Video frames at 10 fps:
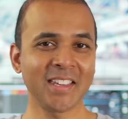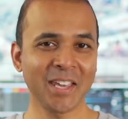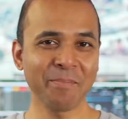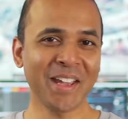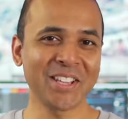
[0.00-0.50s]

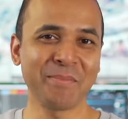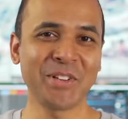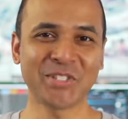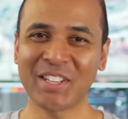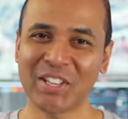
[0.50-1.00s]
Keep making the
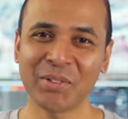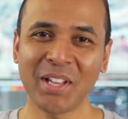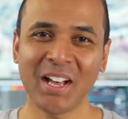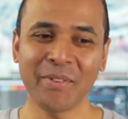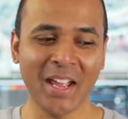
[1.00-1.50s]
music you
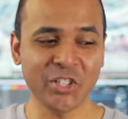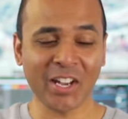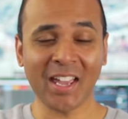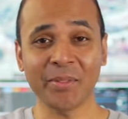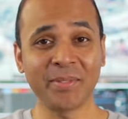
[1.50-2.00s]
love and
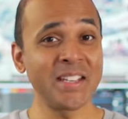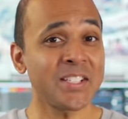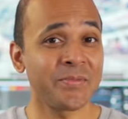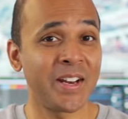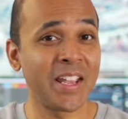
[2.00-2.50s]
check out
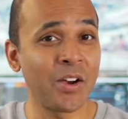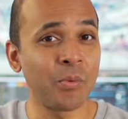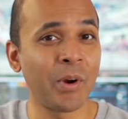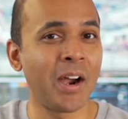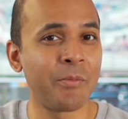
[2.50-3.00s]
this video
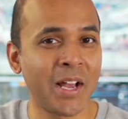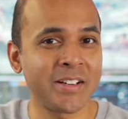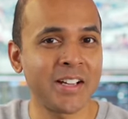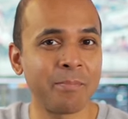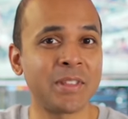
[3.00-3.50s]
where I
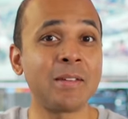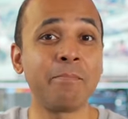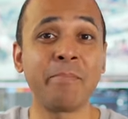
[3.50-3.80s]
round up the